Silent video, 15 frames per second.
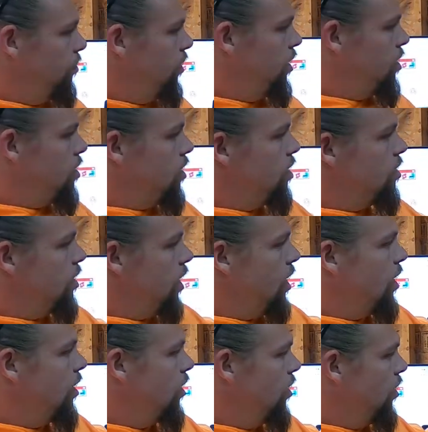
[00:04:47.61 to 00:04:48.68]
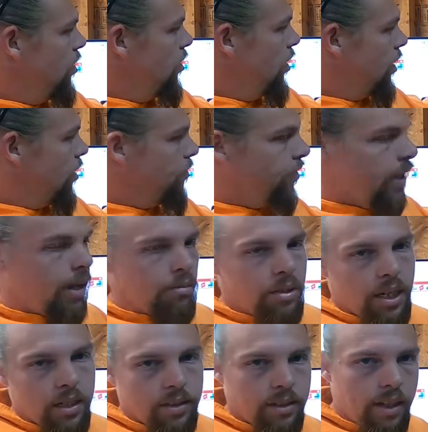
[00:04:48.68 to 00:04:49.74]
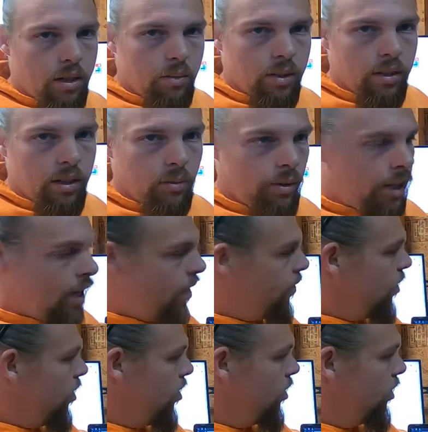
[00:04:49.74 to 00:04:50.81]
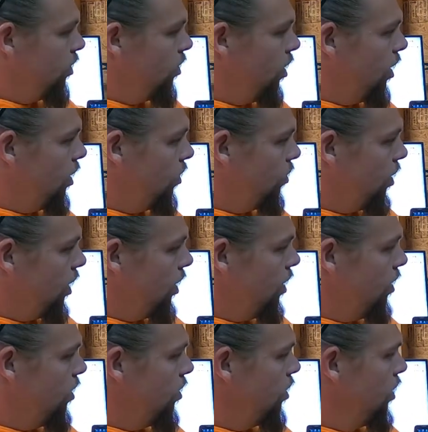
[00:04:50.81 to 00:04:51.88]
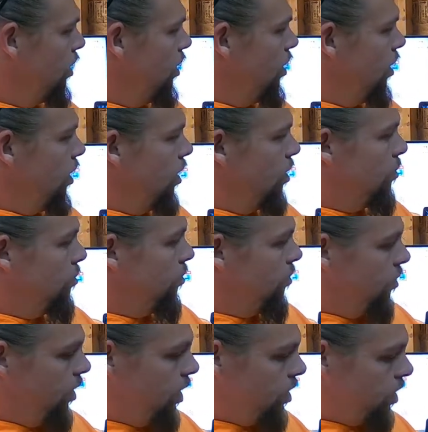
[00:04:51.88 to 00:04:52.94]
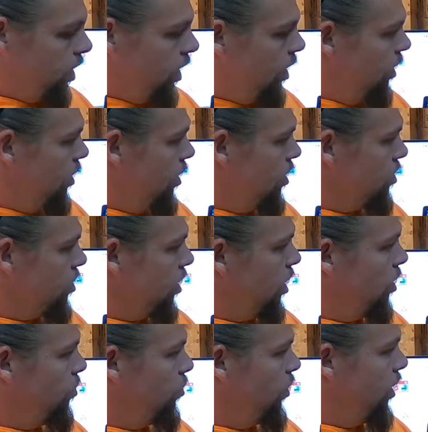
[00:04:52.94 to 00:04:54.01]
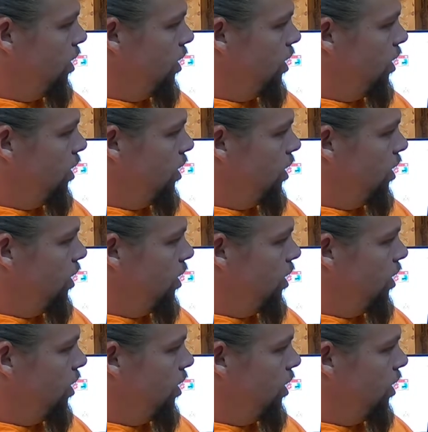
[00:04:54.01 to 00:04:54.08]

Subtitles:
This is like a flapjack style wheel that we have on the grinder right here. This kit does come